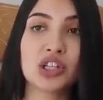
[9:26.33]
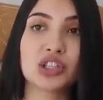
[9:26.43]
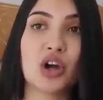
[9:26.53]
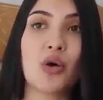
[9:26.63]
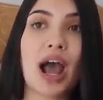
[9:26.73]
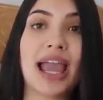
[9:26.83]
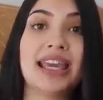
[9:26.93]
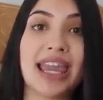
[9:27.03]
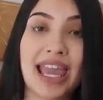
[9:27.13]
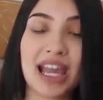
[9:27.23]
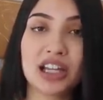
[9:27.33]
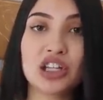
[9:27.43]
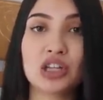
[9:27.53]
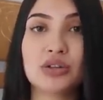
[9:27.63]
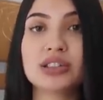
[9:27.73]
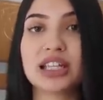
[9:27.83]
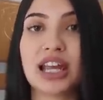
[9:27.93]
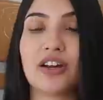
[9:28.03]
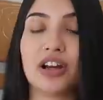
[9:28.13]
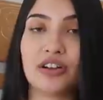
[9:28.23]
So I can use the
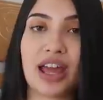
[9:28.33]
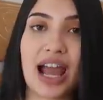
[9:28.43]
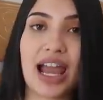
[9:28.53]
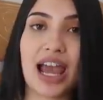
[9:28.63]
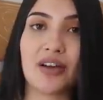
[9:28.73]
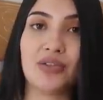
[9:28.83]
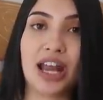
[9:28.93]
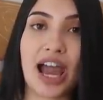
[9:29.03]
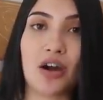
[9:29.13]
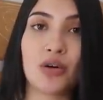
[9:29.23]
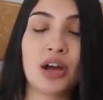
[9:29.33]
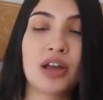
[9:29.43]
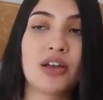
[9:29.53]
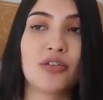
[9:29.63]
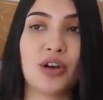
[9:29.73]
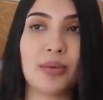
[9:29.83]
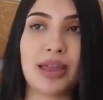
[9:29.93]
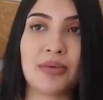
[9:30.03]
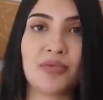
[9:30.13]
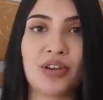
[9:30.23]
carrier that I have now
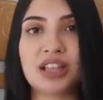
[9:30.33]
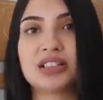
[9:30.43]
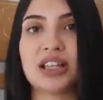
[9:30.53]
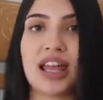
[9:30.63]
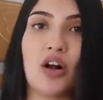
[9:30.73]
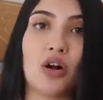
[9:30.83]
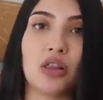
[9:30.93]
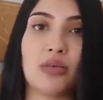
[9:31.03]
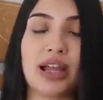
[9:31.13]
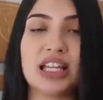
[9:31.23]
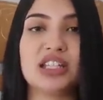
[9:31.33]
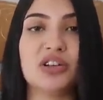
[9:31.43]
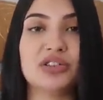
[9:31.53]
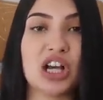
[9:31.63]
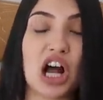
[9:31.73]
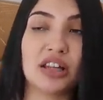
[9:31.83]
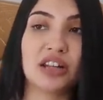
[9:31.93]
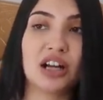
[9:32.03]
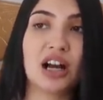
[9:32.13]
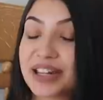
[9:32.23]
from infant like all the way until
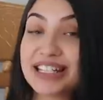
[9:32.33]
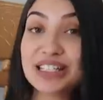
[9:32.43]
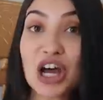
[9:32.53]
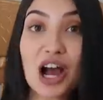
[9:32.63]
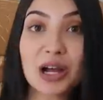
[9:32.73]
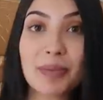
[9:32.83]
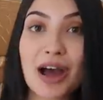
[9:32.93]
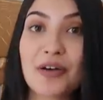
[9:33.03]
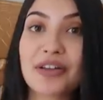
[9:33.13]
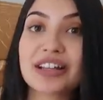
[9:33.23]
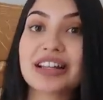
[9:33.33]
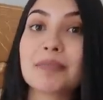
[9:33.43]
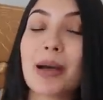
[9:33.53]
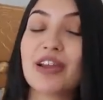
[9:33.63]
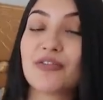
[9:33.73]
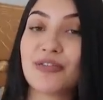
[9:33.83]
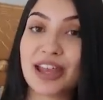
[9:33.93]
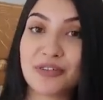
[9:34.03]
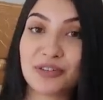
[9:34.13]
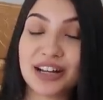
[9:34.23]
toddler. Let's talk about my
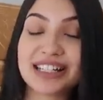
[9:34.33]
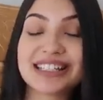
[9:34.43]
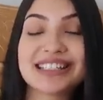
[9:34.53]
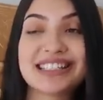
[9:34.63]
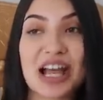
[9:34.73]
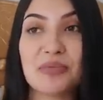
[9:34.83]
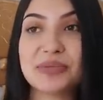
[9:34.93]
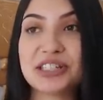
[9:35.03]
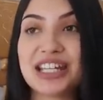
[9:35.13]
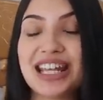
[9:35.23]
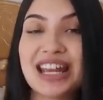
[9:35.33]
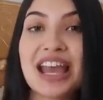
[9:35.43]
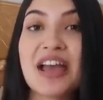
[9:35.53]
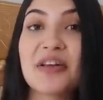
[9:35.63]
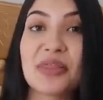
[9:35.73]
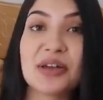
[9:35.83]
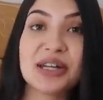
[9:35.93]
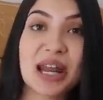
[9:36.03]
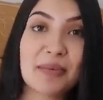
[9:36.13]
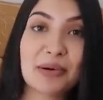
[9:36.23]
favorite sound machine. The
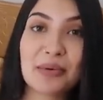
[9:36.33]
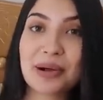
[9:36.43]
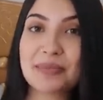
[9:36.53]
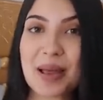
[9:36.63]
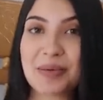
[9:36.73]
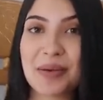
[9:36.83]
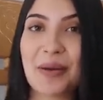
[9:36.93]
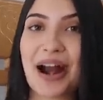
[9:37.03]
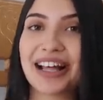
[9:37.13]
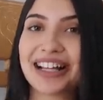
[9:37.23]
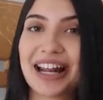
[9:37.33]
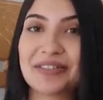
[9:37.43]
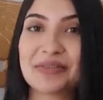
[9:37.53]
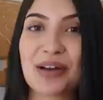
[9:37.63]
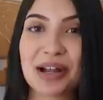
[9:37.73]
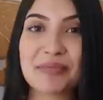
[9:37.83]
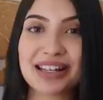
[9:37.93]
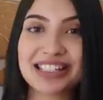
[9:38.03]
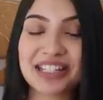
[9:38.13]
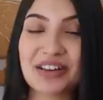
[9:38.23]
number one baby product that I would
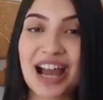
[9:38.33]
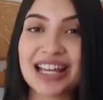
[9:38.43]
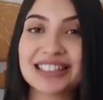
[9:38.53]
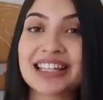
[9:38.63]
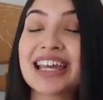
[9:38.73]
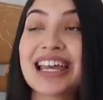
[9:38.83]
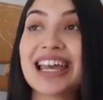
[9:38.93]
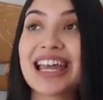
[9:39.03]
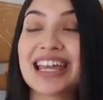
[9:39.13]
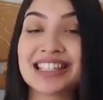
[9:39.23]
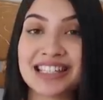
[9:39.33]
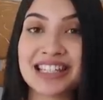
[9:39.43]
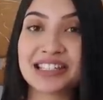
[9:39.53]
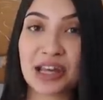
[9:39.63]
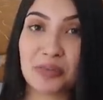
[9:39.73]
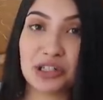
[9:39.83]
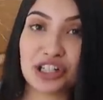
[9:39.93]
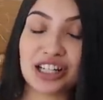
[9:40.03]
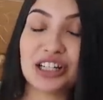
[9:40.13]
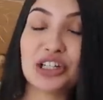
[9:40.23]
recommend to you guys is this sound
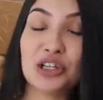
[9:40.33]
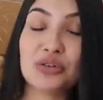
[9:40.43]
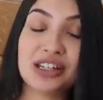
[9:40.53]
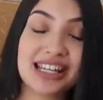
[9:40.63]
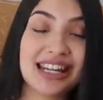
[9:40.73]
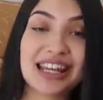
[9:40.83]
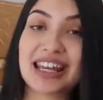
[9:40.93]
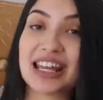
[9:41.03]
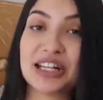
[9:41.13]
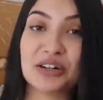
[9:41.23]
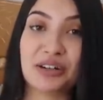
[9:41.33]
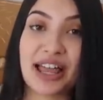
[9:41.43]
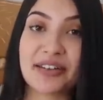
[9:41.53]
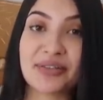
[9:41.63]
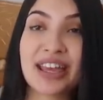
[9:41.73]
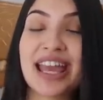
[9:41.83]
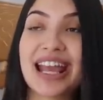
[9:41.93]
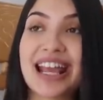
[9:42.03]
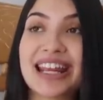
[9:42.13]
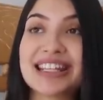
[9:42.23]
machine. You need it in your life.
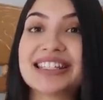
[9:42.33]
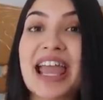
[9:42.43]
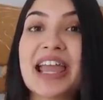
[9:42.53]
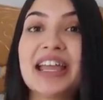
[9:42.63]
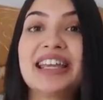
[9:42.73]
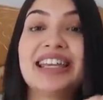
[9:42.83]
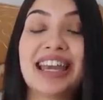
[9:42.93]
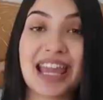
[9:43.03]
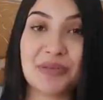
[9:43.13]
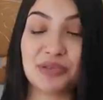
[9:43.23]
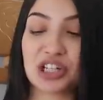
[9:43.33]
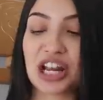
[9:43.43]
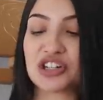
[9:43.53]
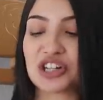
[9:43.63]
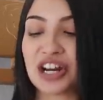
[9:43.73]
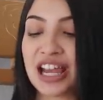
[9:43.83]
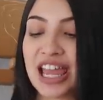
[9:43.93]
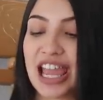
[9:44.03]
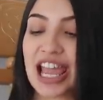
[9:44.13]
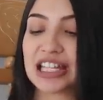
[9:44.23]
It is a game changer.
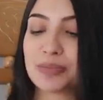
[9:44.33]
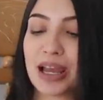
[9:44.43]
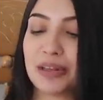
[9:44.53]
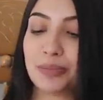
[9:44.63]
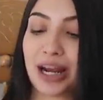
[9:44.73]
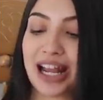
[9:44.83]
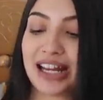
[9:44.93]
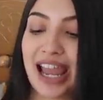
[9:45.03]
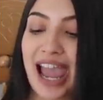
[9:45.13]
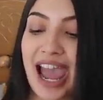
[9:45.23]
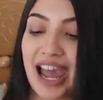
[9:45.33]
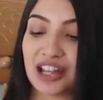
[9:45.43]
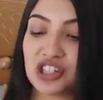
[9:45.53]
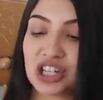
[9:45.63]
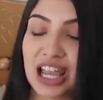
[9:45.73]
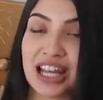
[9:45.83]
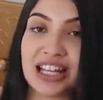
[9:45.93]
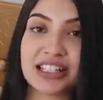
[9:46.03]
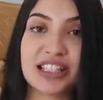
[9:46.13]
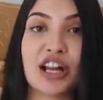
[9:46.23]
It's by the brand Hatch and
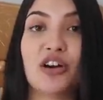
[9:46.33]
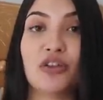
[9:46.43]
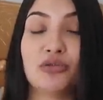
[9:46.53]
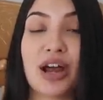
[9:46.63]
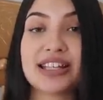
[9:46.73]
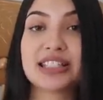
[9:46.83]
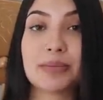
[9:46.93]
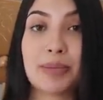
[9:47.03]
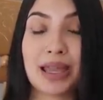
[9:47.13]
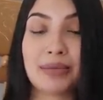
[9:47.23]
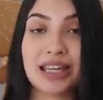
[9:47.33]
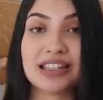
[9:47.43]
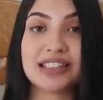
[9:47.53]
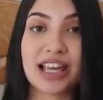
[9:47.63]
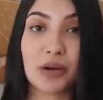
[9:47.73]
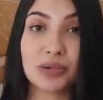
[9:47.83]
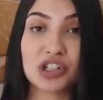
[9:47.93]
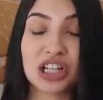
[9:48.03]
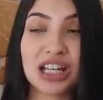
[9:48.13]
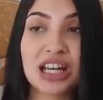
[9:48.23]
it's their Rest Baby sound
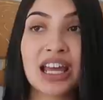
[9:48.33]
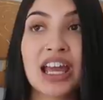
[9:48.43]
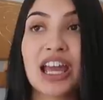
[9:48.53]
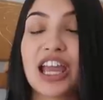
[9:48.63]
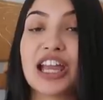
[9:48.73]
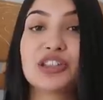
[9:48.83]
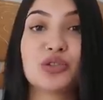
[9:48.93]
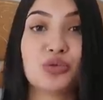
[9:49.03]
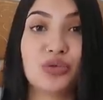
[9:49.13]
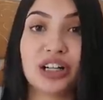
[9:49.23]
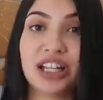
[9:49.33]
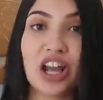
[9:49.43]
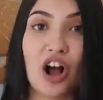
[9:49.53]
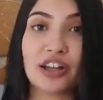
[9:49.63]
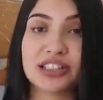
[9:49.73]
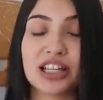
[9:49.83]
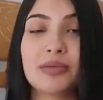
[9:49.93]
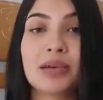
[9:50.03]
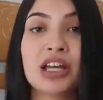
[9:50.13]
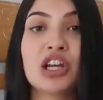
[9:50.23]
machine. It's really
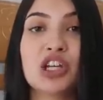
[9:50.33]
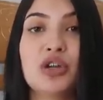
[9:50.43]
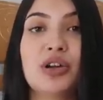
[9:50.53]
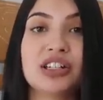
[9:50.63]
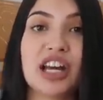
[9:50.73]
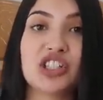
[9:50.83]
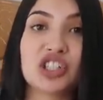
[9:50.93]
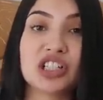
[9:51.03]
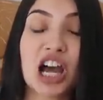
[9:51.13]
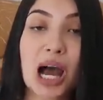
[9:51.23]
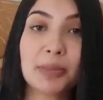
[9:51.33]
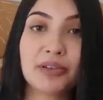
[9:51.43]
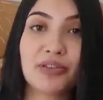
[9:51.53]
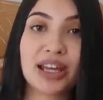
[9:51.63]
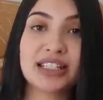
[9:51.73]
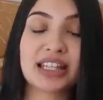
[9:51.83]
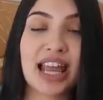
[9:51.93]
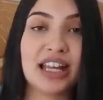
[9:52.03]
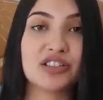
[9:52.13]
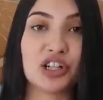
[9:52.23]
awesome. You can touch the top of it
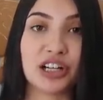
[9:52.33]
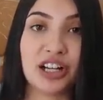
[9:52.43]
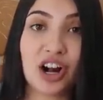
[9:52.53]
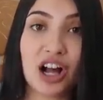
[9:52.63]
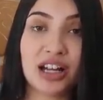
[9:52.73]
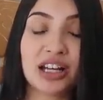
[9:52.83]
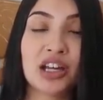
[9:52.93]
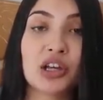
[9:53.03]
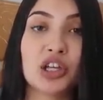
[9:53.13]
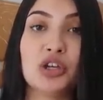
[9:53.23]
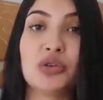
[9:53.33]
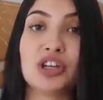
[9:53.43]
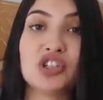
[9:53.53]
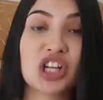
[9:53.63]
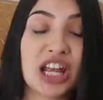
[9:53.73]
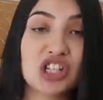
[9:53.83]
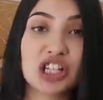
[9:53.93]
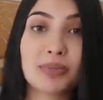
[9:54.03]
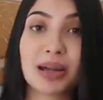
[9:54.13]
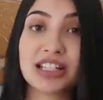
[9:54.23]
and turn it on. You can change
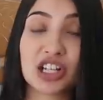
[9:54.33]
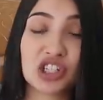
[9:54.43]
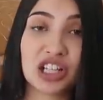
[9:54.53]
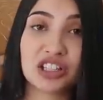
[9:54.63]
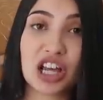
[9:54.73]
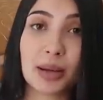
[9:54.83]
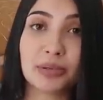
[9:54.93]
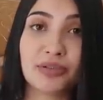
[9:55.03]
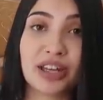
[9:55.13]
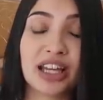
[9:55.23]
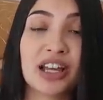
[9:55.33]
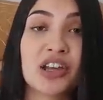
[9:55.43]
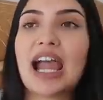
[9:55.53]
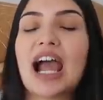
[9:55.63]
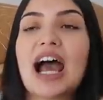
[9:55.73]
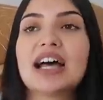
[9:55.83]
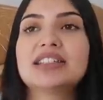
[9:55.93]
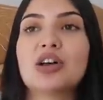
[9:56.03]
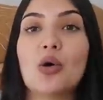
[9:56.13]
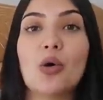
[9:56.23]
it by touching the top of it. It
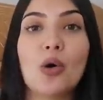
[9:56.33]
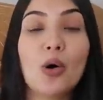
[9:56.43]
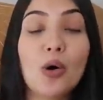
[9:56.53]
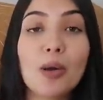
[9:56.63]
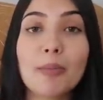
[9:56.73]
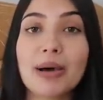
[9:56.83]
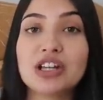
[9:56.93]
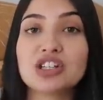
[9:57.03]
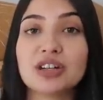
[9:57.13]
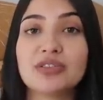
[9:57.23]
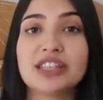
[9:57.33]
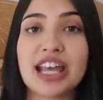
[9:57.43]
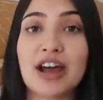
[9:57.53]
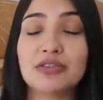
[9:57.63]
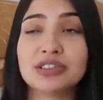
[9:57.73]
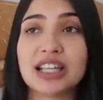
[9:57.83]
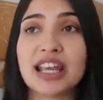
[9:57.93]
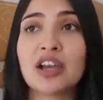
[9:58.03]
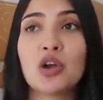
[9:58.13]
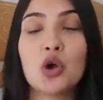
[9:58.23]
has a whole bunch of sounds
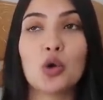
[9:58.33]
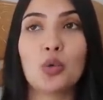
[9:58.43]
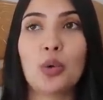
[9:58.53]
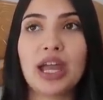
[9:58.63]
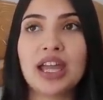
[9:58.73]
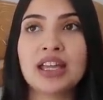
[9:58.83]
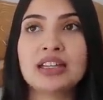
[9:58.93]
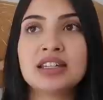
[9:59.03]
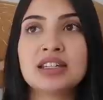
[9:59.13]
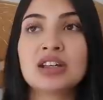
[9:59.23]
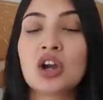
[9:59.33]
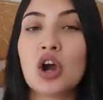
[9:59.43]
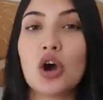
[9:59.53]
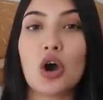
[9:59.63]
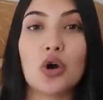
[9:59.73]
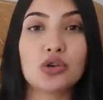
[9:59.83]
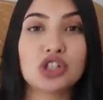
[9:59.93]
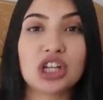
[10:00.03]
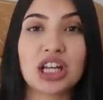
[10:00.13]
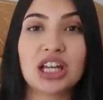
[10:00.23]
like wind,
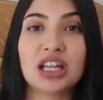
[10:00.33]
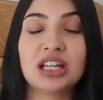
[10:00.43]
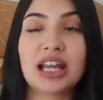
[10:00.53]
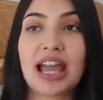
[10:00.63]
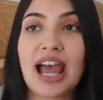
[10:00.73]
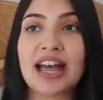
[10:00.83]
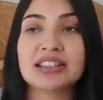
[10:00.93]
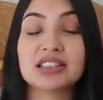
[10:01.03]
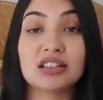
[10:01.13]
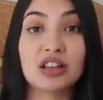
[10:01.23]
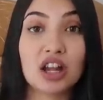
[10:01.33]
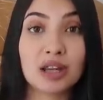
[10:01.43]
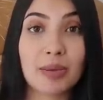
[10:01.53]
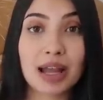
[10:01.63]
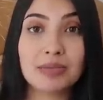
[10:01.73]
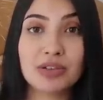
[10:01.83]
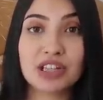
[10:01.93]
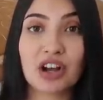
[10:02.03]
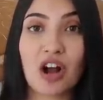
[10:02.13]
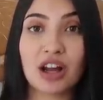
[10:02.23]
ocean, it has lullaby
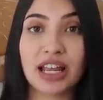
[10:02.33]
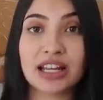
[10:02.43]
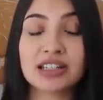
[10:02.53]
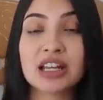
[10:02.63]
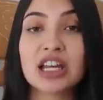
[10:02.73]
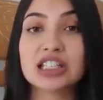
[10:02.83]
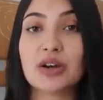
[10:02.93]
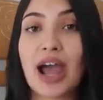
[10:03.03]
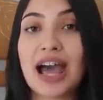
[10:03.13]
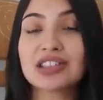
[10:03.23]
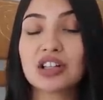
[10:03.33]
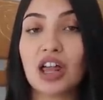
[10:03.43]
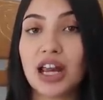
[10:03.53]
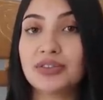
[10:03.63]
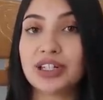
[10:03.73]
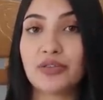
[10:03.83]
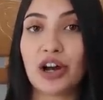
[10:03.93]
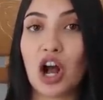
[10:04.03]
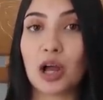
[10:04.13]
music on it. So it has a lot of different